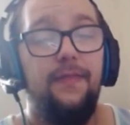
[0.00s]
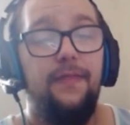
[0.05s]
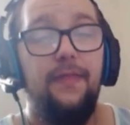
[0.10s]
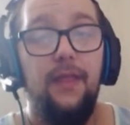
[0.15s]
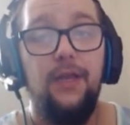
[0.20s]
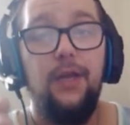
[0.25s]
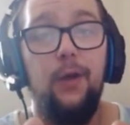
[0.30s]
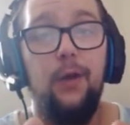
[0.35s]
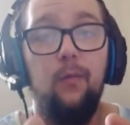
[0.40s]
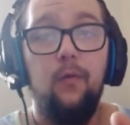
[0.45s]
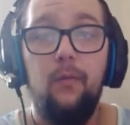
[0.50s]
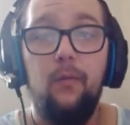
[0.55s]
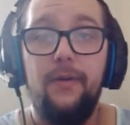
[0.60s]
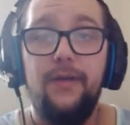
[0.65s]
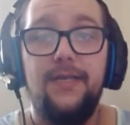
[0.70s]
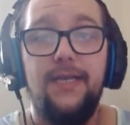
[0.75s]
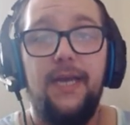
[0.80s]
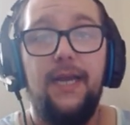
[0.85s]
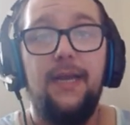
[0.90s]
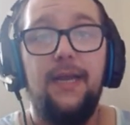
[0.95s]
You will be
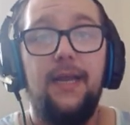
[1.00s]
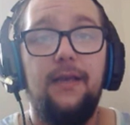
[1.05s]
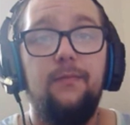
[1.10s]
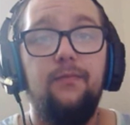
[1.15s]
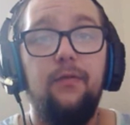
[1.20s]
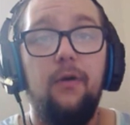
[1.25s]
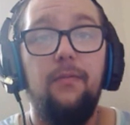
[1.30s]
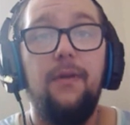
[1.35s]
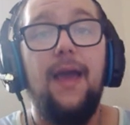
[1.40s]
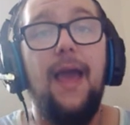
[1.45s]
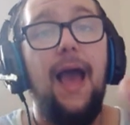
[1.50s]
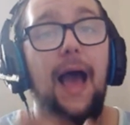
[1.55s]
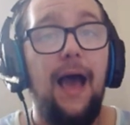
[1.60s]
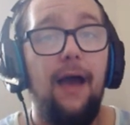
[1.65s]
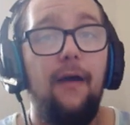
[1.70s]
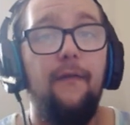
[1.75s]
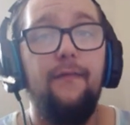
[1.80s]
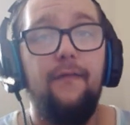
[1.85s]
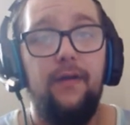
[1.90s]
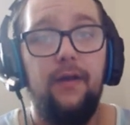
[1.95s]
seeing this probably
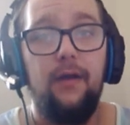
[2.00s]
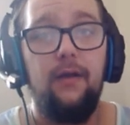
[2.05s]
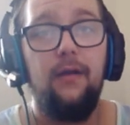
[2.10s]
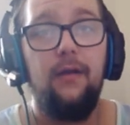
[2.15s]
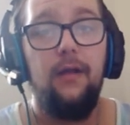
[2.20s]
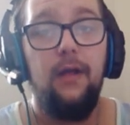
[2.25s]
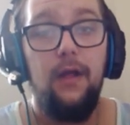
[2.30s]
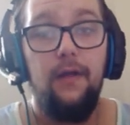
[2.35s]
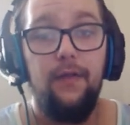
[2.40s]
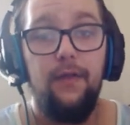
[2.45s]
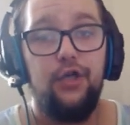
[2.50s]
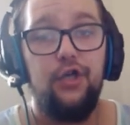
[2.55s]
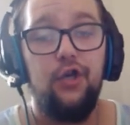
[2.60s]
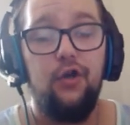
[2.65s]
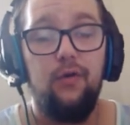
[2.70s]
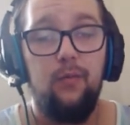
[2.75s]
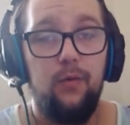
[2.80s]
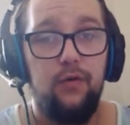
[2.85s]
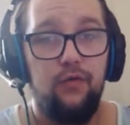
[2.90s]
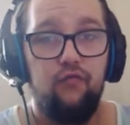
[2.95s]
after the
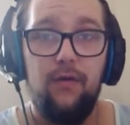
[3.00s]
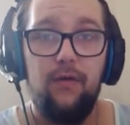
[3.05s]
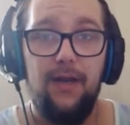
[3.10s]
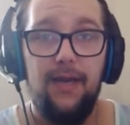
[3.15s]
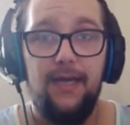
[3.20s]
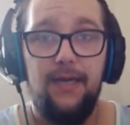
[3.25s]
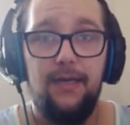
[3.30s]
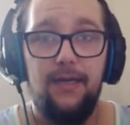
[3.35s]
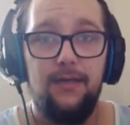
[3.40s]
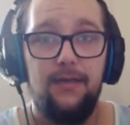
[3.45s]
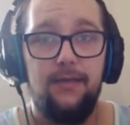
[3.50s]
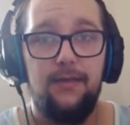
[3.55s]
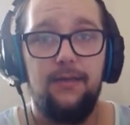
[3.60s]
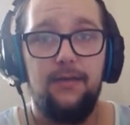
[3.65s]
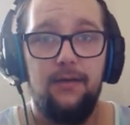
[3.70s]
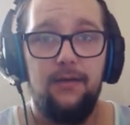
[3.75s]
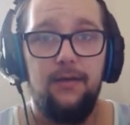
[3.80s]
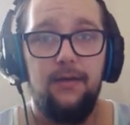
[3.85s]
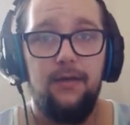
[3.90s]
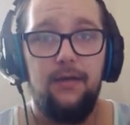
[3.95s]
show was
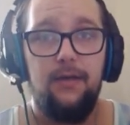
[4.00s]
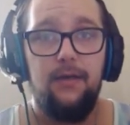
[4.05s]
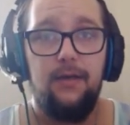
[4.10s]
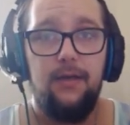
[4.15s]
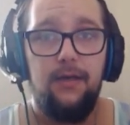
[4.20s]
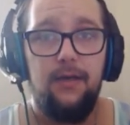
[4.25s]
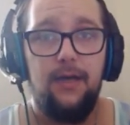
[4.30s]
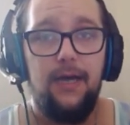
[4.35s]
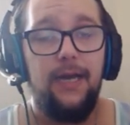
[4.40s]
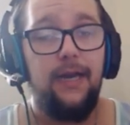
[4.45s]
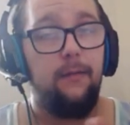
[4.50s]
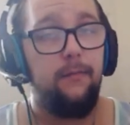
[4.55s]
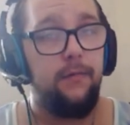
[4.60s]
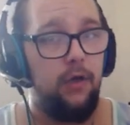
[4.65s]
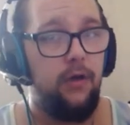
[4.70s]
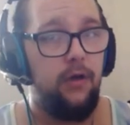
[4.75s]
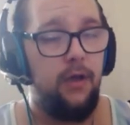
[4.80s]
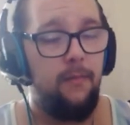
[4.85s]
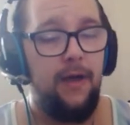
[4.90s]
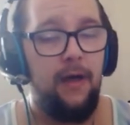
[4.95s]
released. And I'm
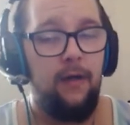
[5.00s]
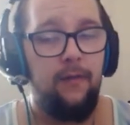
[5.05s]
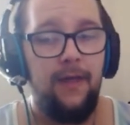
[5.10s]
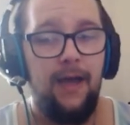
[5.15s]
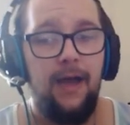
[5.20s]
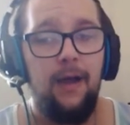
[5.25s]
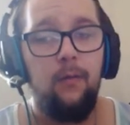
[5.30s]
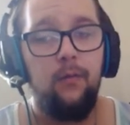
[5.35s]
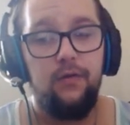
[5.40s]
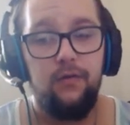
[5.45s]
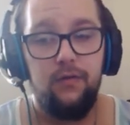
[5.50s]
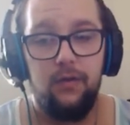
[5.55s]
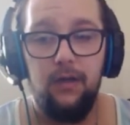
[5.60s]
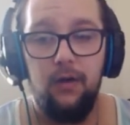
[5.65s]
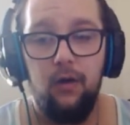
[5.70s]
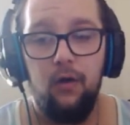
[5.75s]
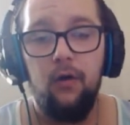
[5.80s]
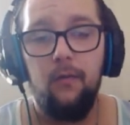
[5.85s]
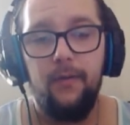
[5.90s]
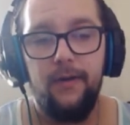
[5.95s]
sorry about that. I was
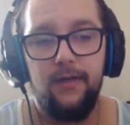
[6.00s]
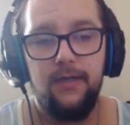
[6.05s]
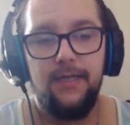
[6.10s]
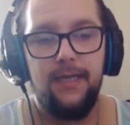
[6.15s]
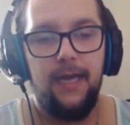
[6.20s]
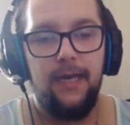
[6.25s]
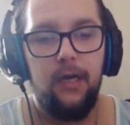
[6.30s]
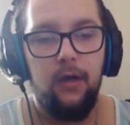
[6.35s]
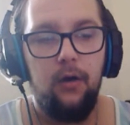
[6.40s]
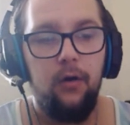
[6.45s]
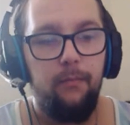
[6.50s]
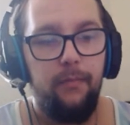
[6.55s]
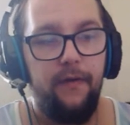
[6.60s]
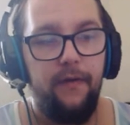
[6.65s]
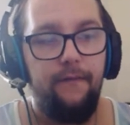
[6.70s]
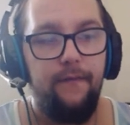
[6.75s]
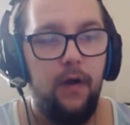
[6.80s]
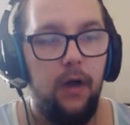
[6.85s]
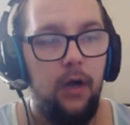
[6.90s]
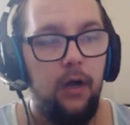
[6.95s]
hoping to get it up
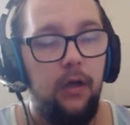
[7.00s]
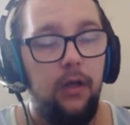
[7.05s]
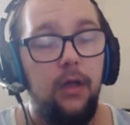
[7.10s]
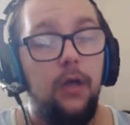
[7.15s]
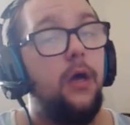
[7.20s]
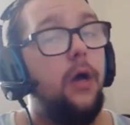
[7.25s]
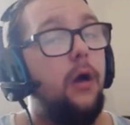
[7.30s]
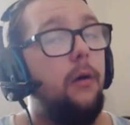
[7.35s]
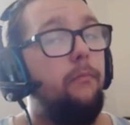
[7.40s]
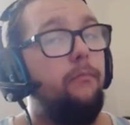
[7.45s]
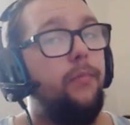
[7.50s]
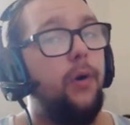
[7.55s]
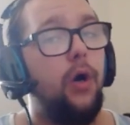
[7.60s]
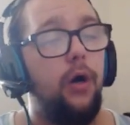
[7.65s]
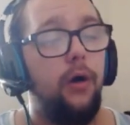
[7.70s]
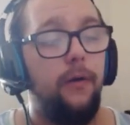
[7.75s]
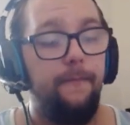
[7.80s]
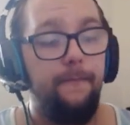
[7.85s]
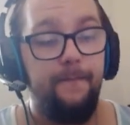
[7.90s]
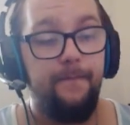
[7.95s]
before.
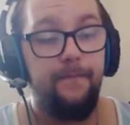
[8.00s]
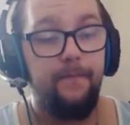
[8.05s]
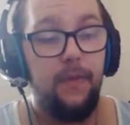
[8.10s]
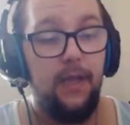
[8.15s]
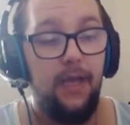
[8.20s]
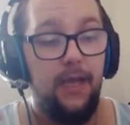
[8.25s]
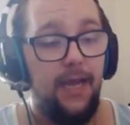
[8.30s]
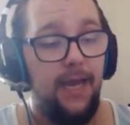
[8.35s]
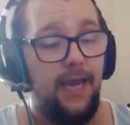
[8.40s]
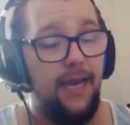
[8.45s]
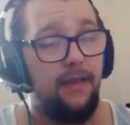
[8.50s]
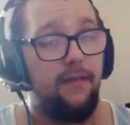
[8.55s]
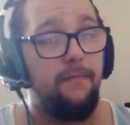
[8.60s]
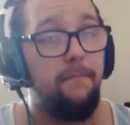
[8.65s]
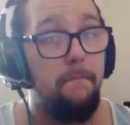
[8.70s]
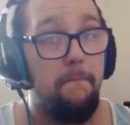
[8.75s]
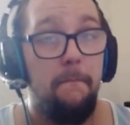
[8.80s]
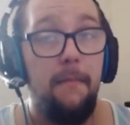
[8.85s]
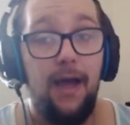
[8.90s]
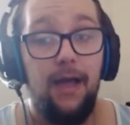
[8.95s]
But it's
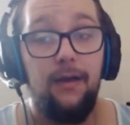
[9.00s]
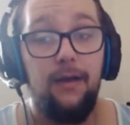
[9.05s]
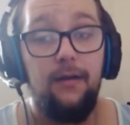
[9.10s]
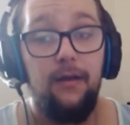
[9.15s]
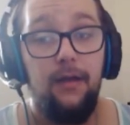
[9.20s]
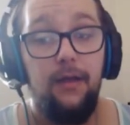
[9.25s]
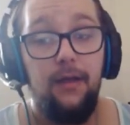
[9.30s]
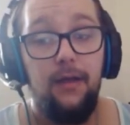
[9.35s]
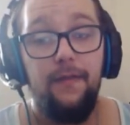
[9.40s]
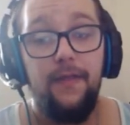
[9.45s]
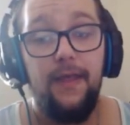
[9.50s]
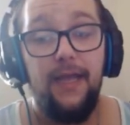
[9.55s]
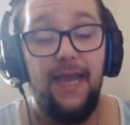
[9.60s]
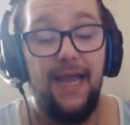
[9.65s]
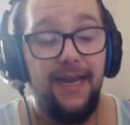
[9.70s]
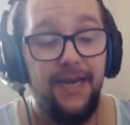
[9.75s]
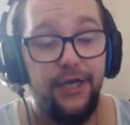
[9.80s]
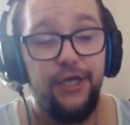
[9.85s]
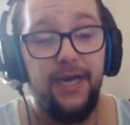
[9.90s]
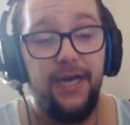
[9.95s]
mad. The
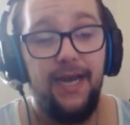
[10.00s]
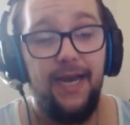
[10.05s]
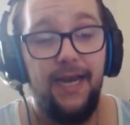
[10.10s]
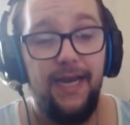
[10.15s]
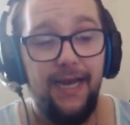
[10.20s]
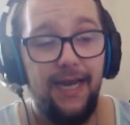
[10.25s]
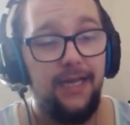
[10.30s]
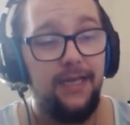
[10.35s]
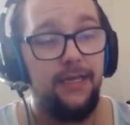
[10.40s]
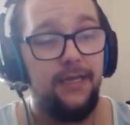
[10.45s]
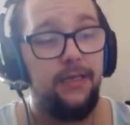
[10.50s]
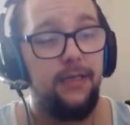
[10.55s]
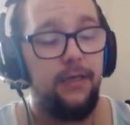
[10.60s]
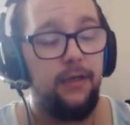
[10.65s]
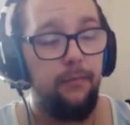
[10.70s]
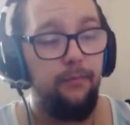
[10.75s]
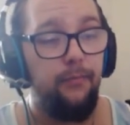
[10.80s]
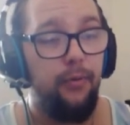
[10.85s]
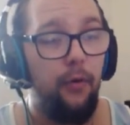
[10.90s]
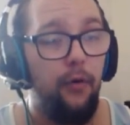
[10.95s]
energy he has
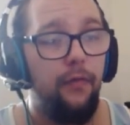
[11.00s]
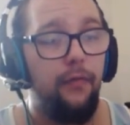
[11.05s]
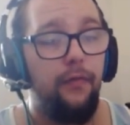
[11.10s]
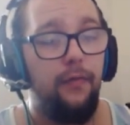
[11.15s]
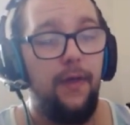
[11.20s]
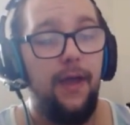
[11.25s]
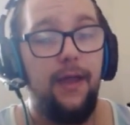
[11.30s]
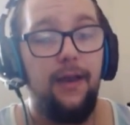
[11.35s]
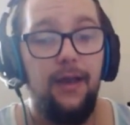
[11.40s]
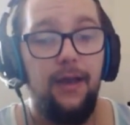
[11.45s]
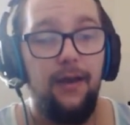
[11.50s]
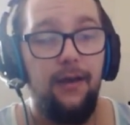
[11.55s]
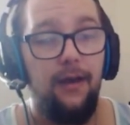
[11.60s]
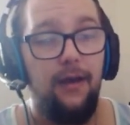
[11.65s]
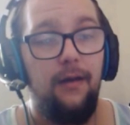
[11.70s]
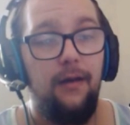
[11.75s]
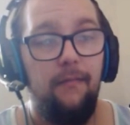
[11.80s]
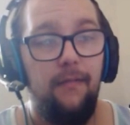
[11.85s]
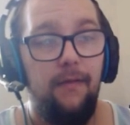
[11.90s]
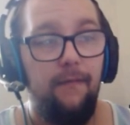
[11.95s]
to put
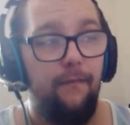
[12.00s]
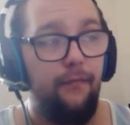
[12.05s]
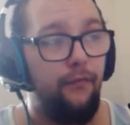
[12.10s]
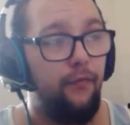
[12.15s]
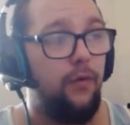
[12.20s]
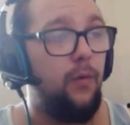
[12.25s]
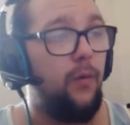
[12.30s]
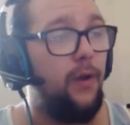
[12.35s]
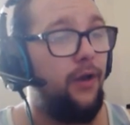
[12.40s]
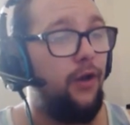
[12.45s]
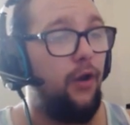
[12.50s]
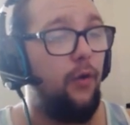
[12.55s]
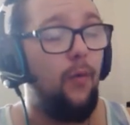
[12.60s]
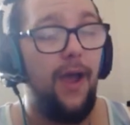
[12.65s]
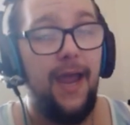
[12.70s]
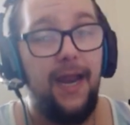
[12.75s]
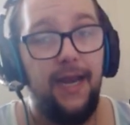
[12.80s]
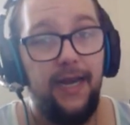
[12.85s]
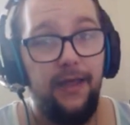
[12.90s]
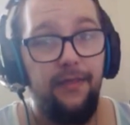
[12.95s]
through and do
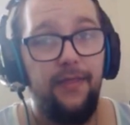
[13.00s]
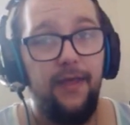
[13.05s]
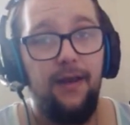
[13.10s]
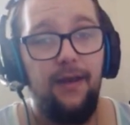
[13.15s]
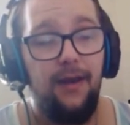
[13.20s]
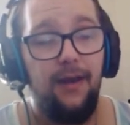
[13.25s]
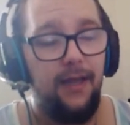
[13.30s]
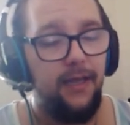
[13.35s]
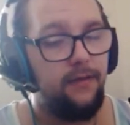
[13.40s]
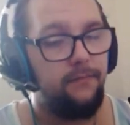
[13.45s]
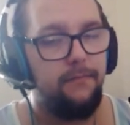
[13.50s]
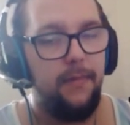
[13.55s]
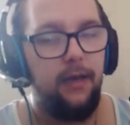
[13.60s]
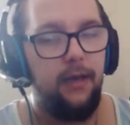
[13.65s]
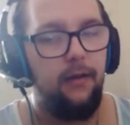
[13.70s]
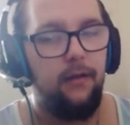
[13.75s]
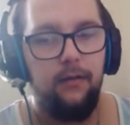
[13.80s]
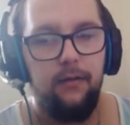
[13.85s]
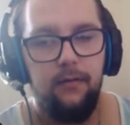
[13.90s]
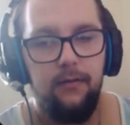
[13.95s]
anything is
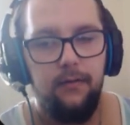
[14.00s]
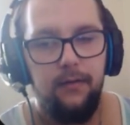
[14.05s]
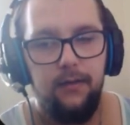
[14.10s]
mental.